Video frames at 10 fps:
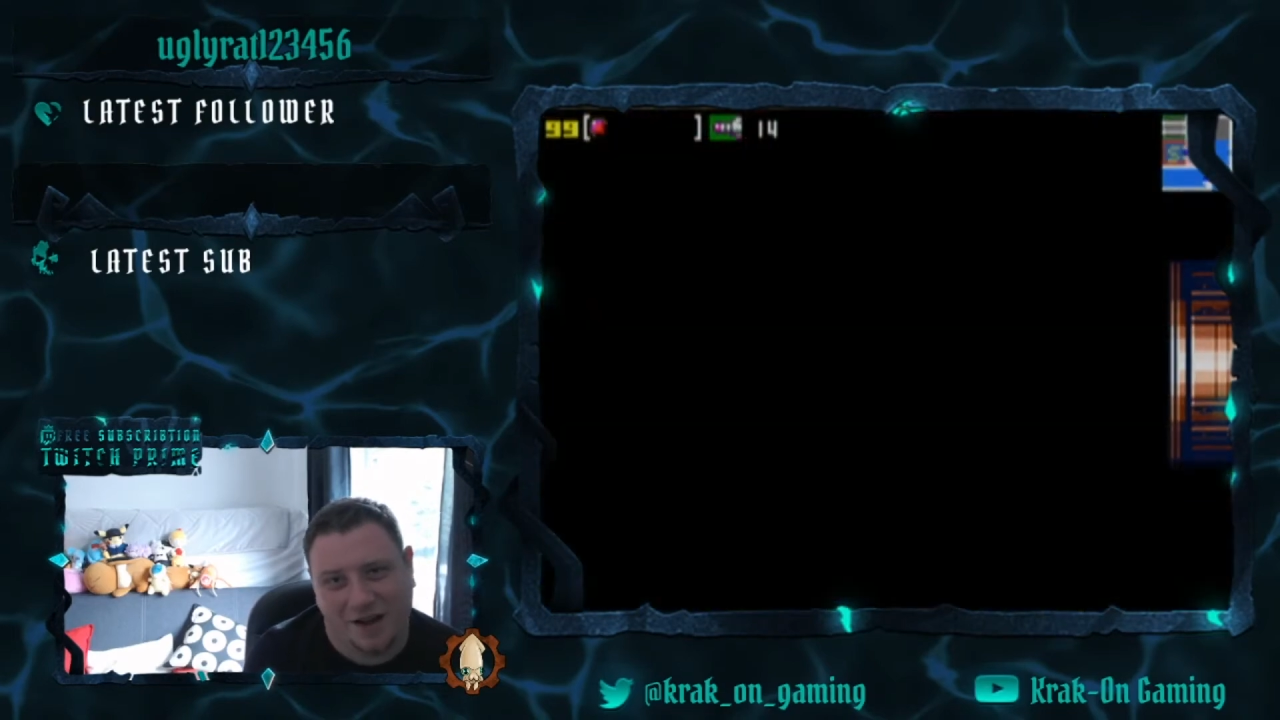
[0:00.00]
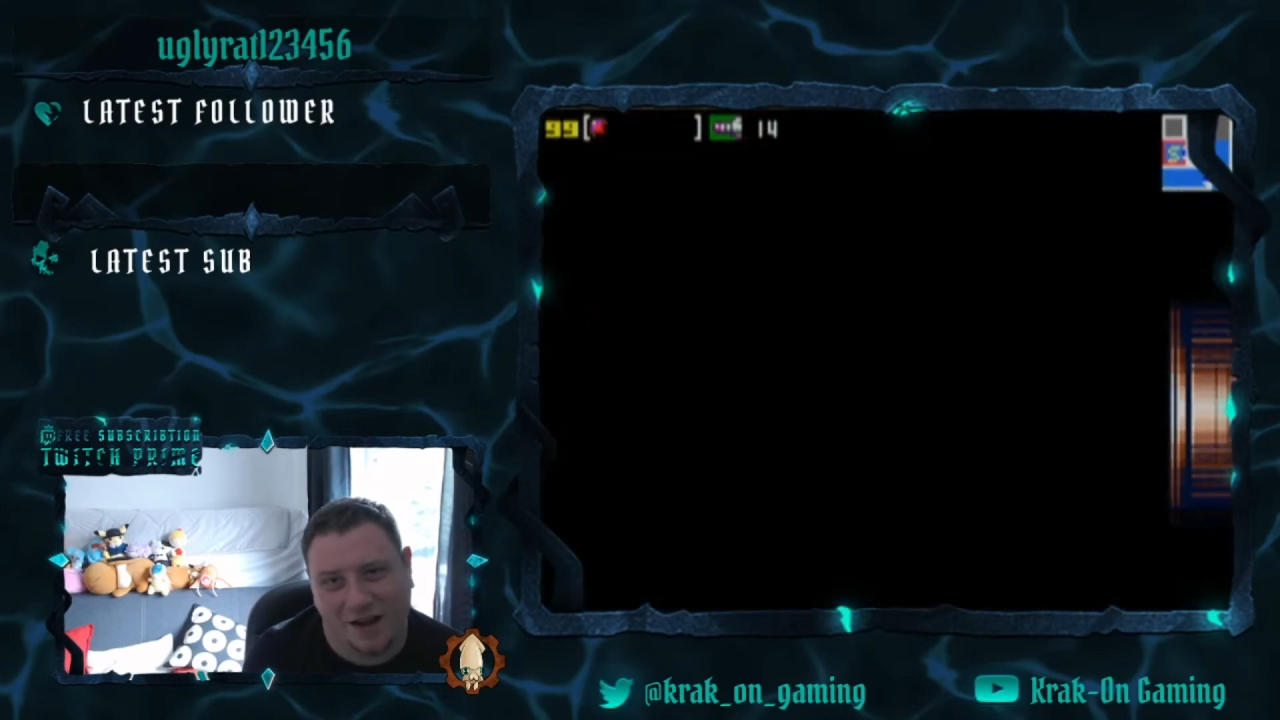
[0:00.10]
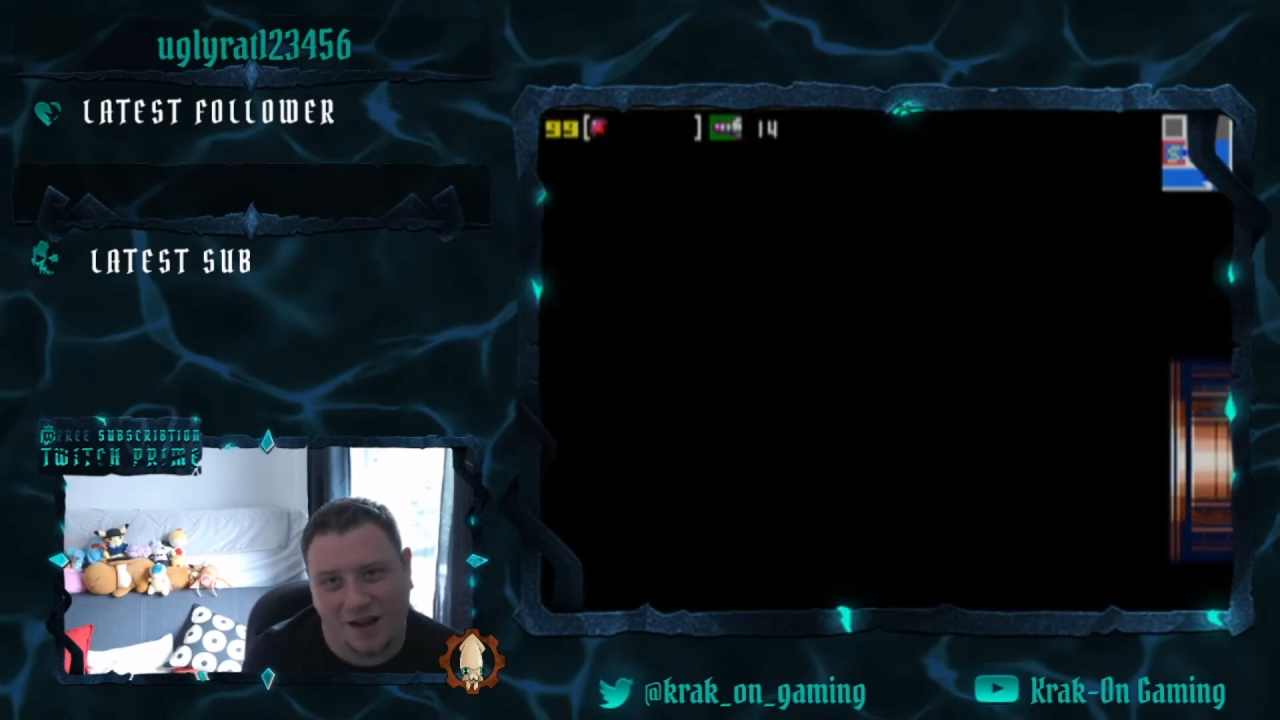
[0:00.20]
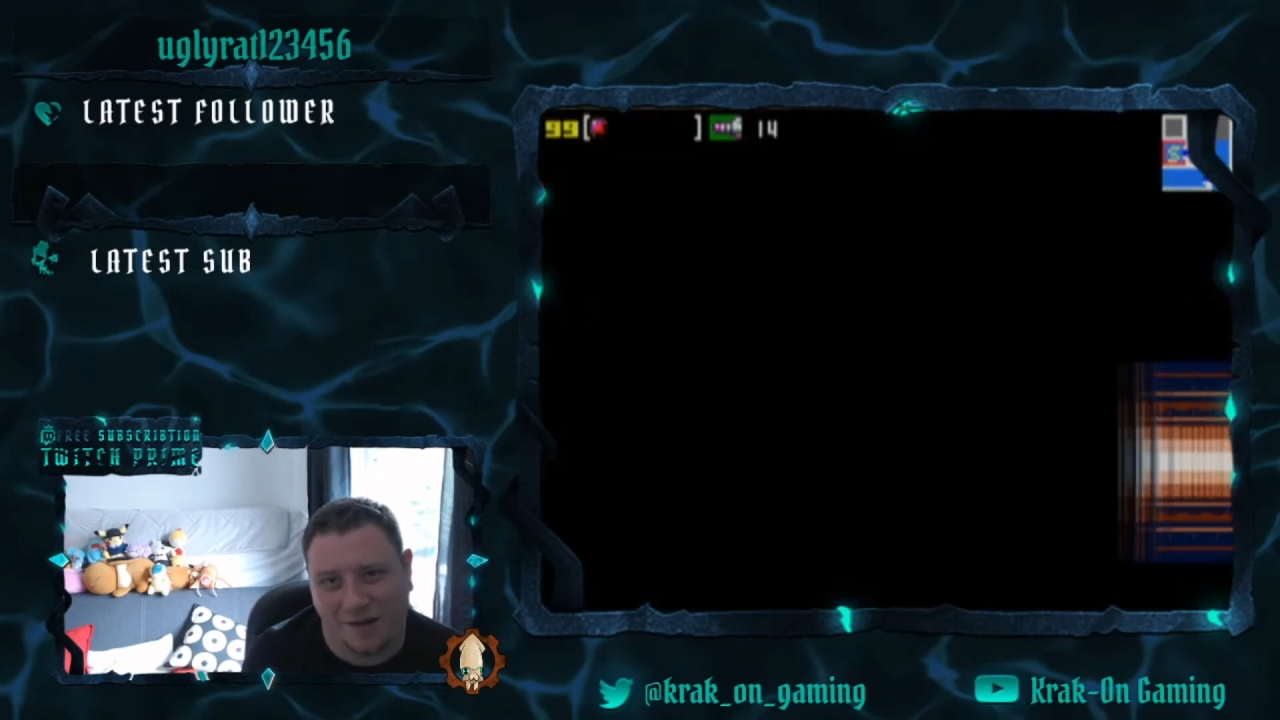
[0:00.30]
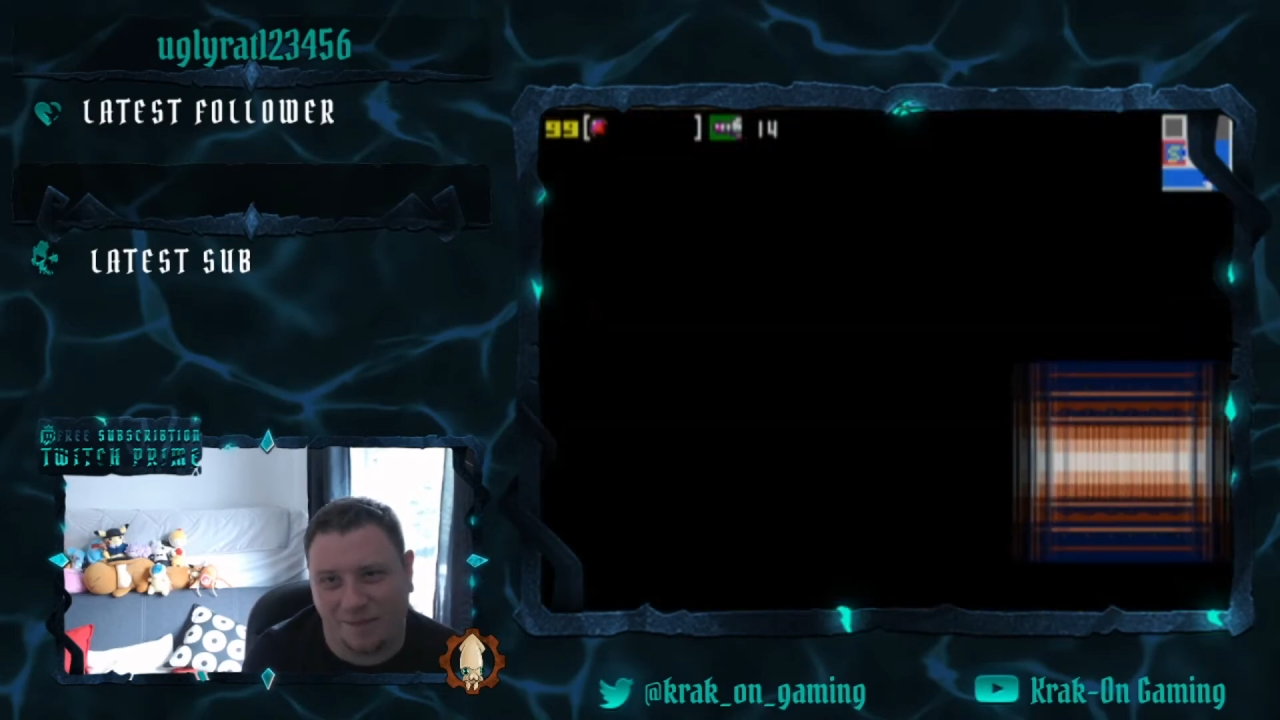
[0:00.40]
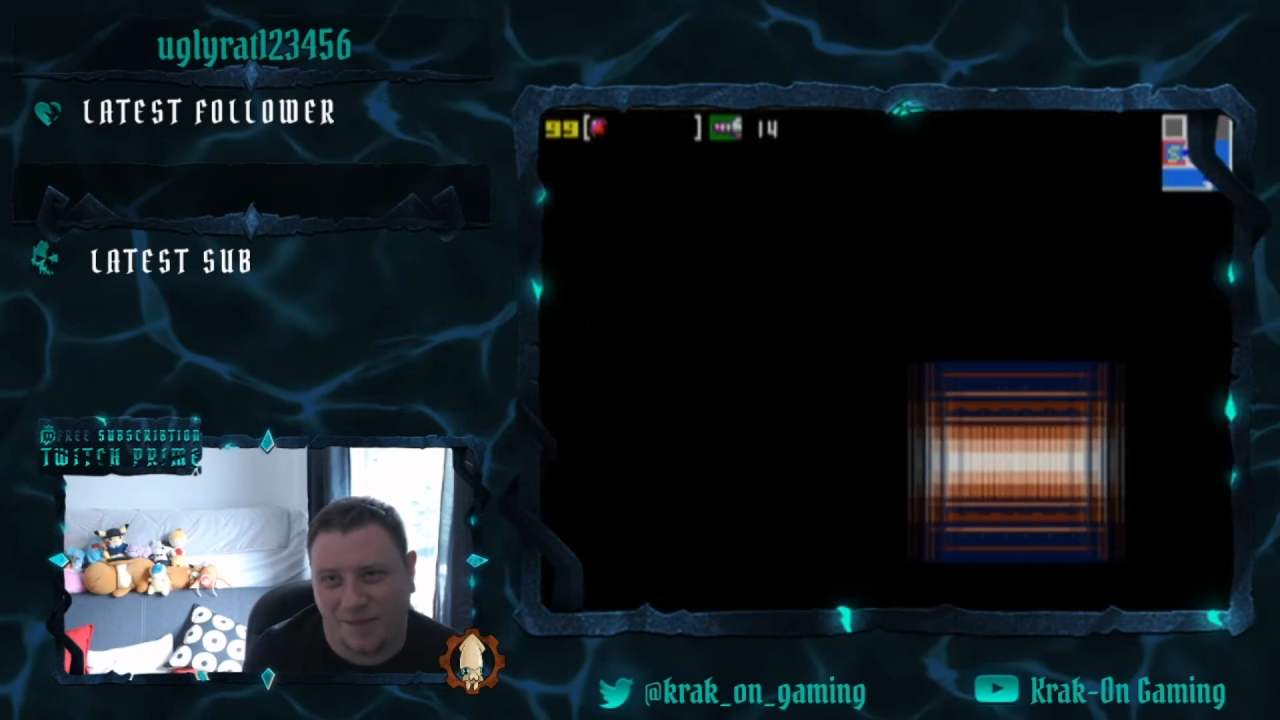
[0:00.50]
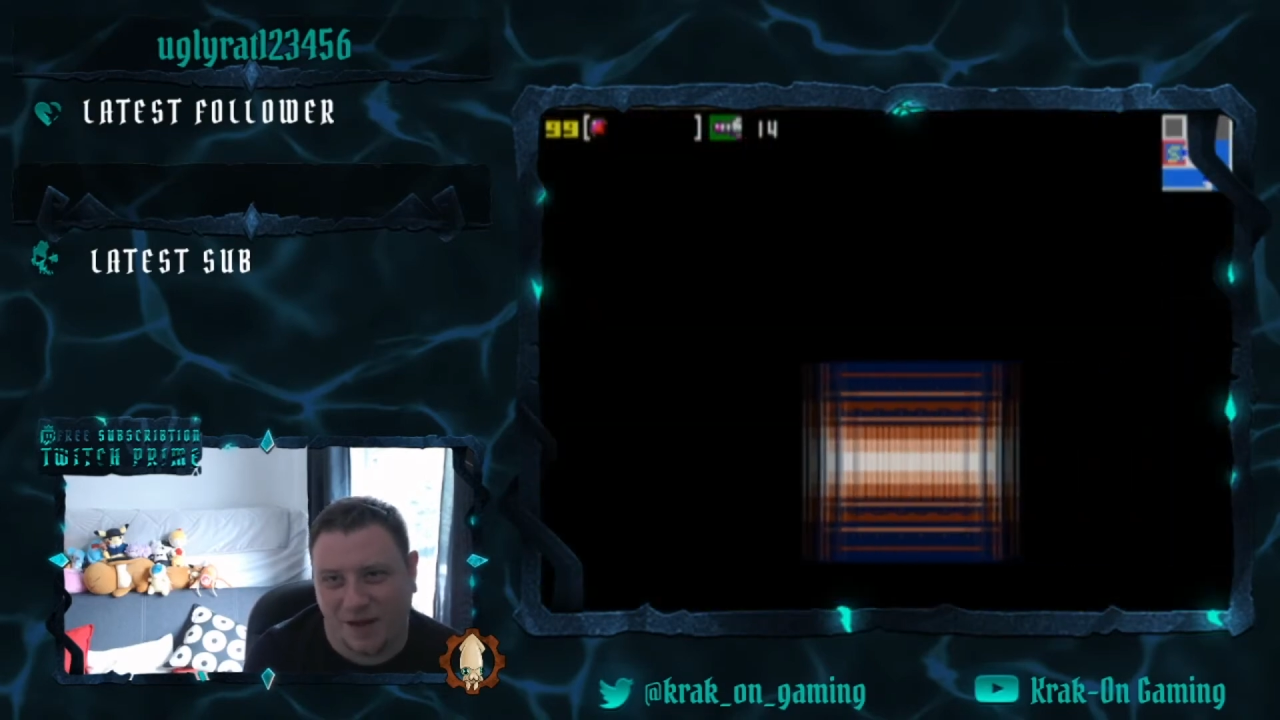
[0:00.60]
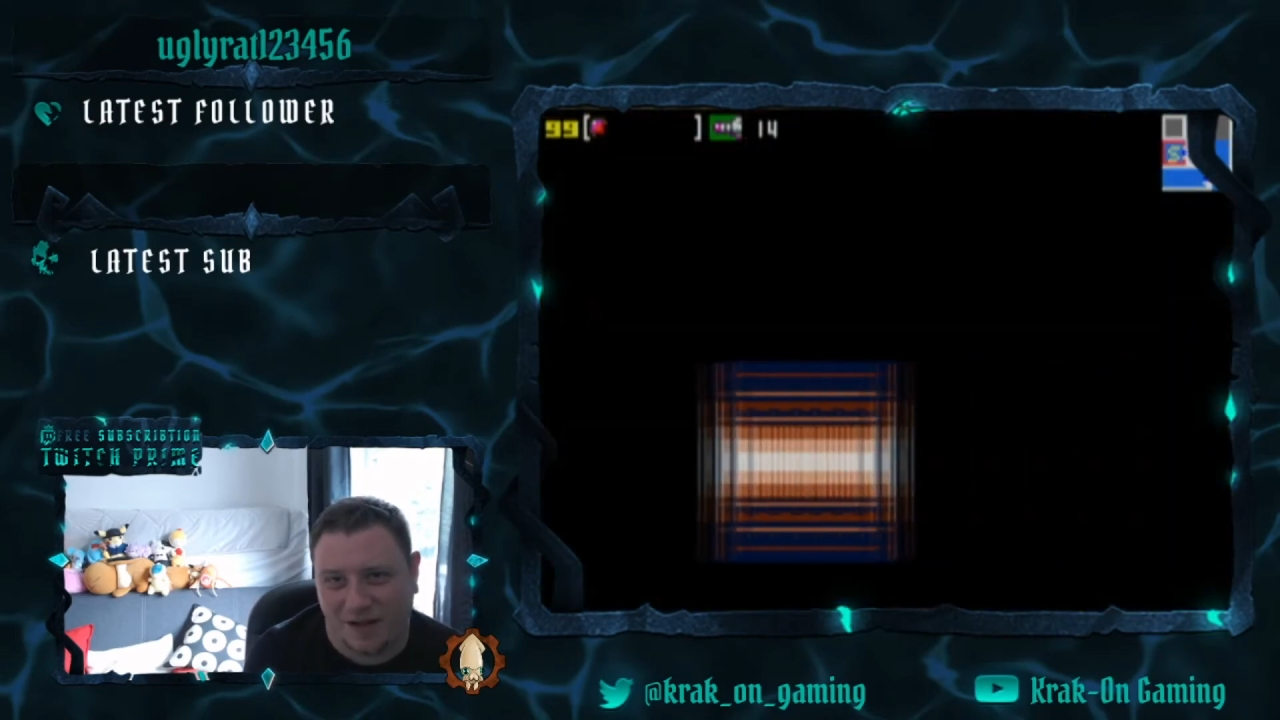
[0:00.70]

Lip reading: and